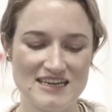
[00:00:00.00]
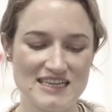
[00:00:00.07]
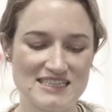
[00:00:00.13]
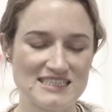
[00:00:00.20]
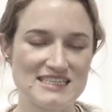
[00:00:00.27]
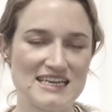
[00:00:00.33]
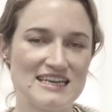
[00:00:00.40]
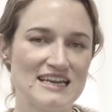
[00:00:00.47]

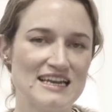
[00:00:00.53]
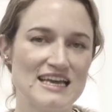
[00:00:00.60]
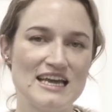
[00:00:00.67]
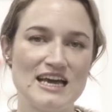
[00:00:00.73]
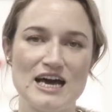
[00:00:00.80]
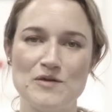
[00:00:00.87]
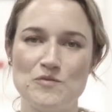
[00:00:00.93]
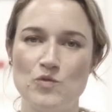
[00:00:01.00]
and
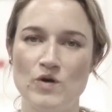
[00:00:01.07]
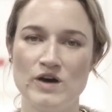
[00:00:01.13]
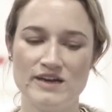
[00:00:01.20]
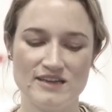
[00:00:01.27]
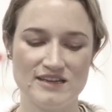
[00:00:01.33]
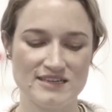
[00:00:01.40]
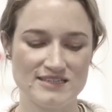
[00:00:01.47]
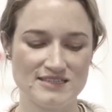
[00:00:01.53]
suddenly I'm
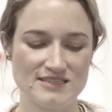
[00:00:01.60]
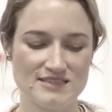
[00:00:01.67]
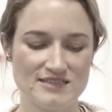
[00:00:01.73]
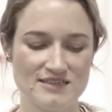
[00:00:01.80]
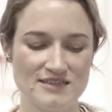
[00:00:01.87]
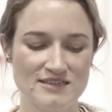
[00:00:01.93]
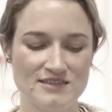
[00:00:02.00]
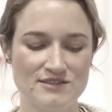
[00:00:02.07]
wordless,